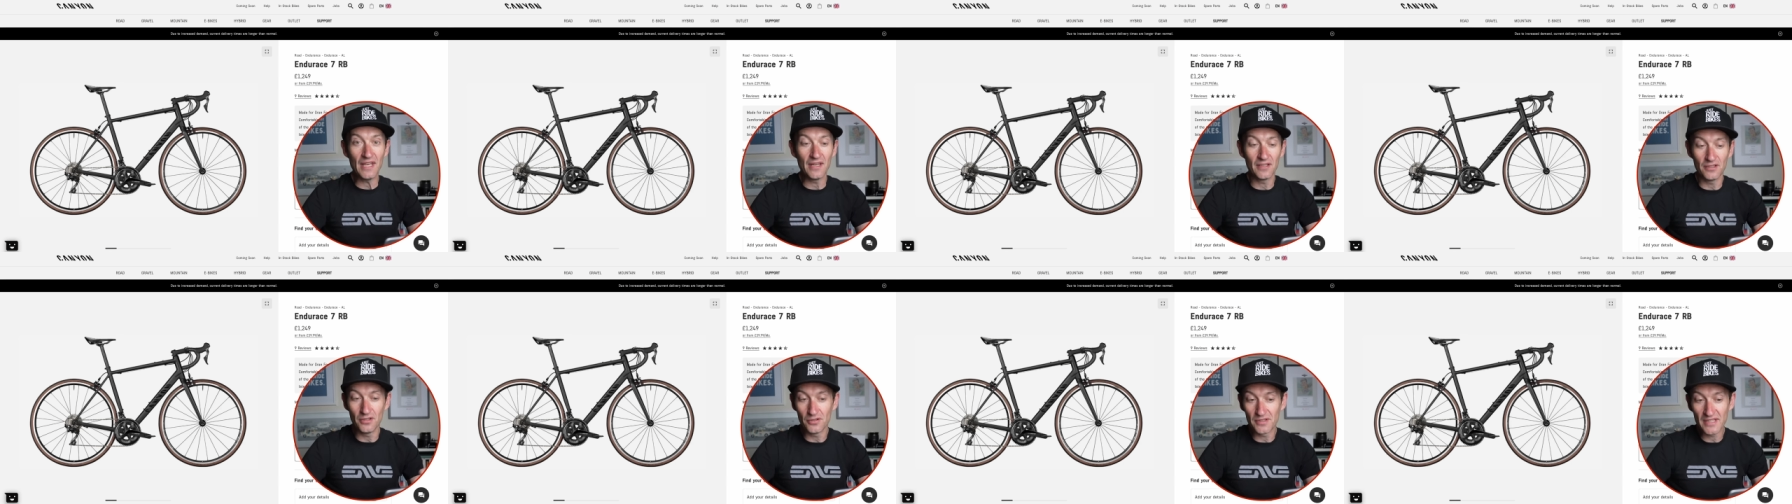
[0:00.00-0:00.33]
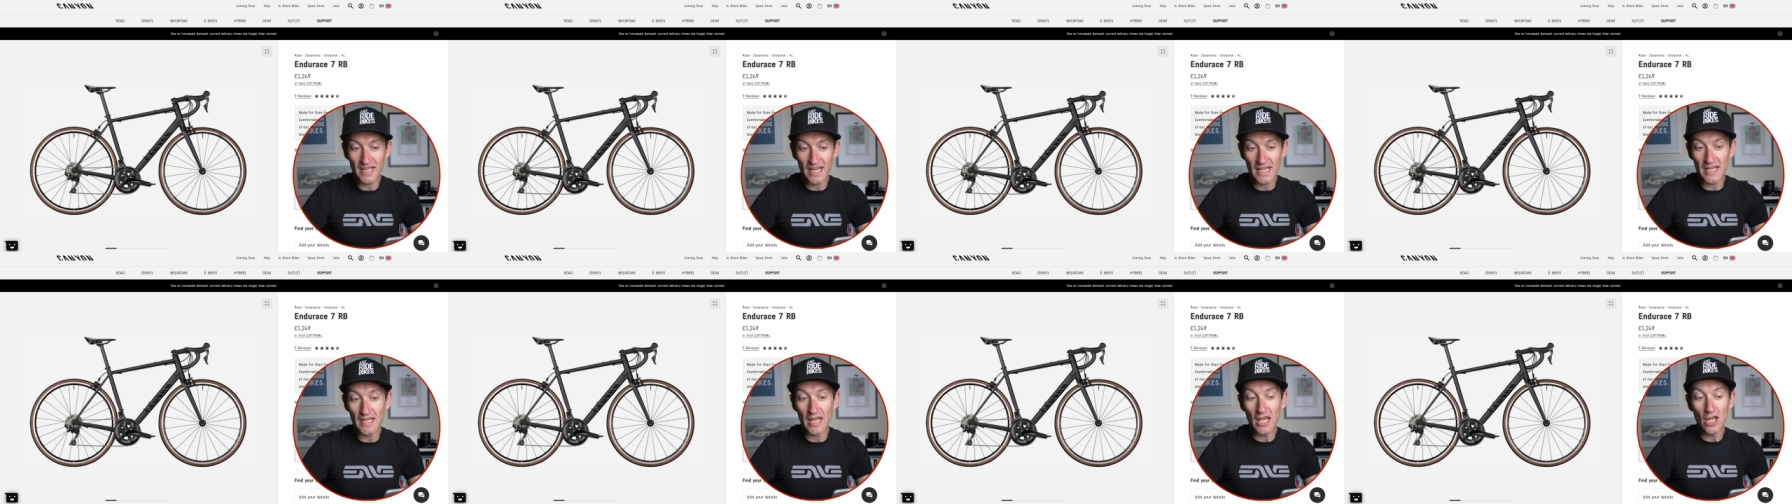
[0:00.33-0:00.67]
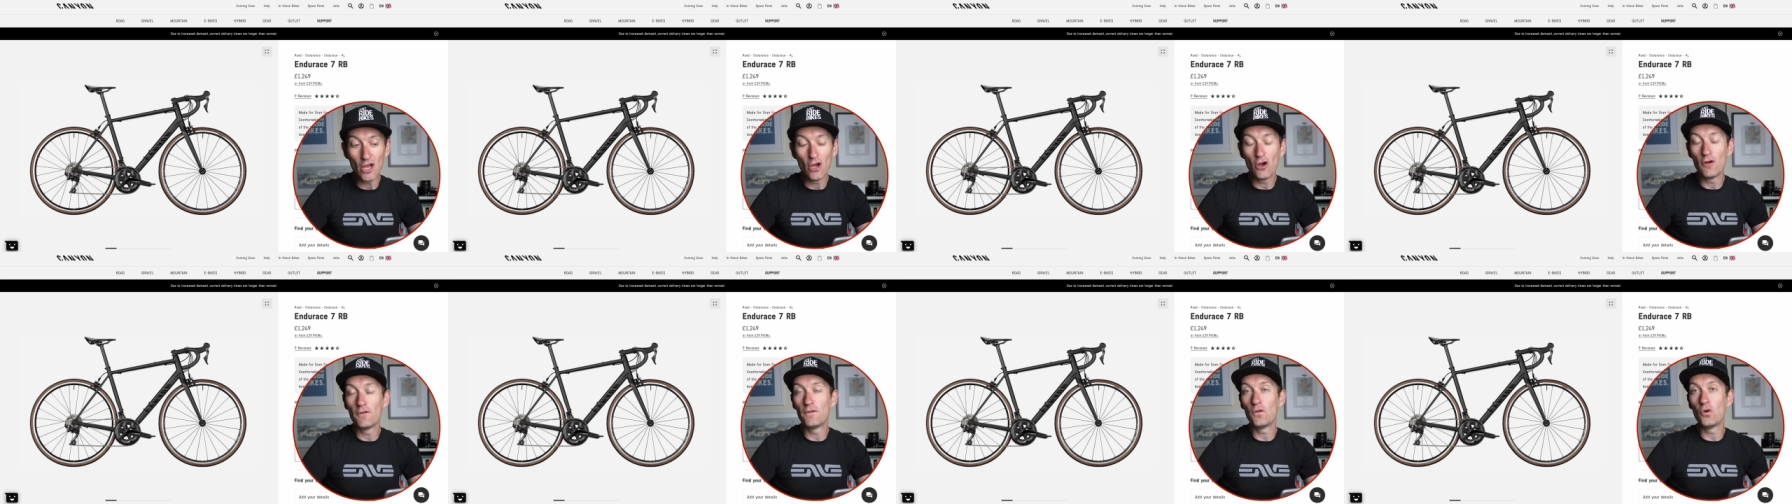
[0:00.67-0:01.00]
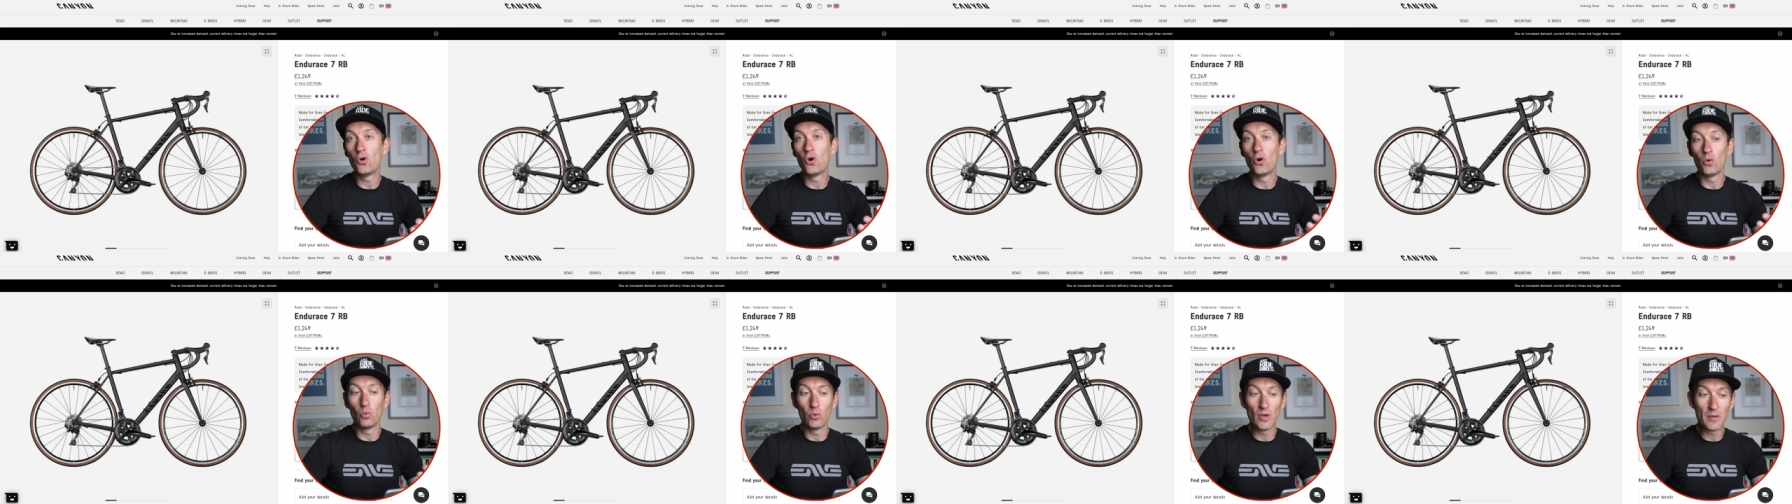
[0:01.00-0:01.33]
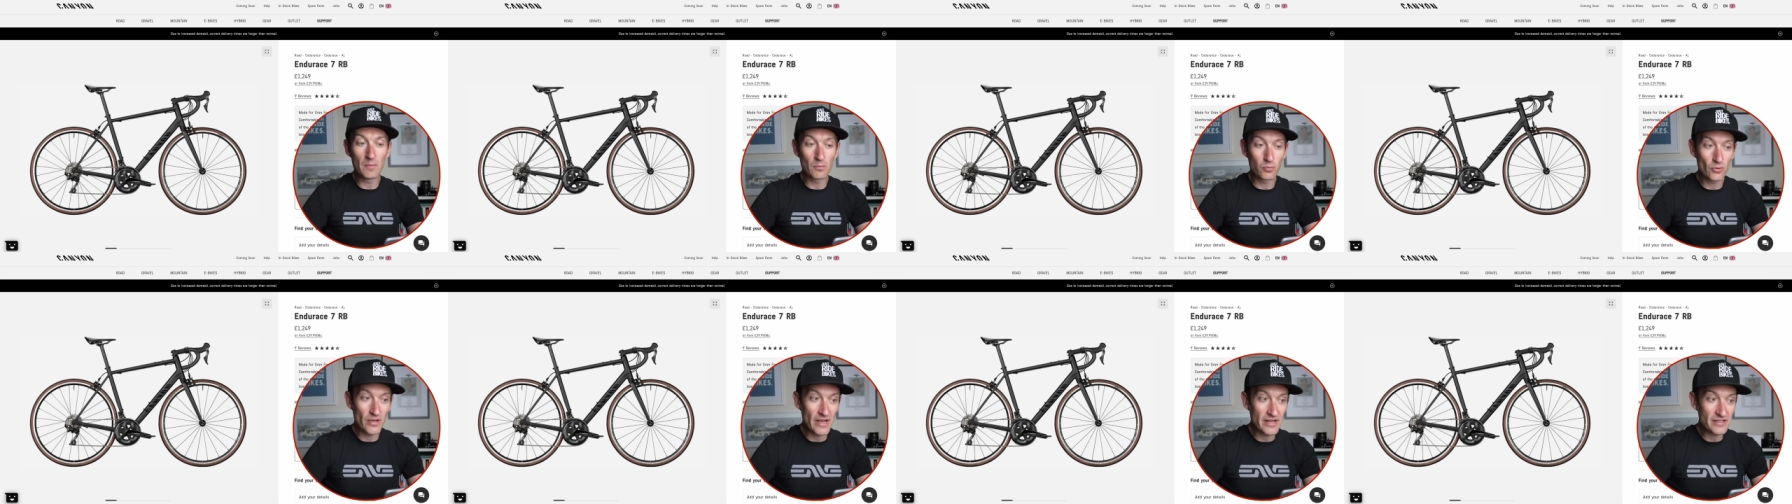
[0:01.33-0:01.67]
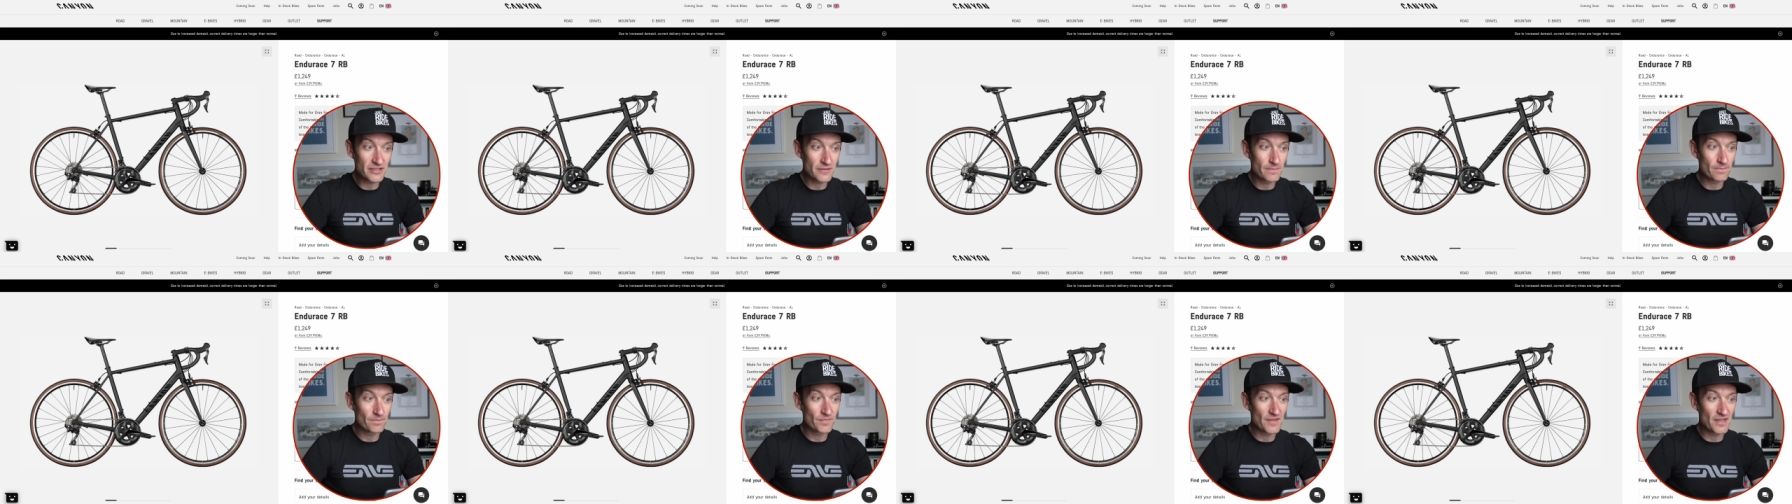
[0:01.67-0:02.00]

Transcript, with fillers: in the UK for rim brakes.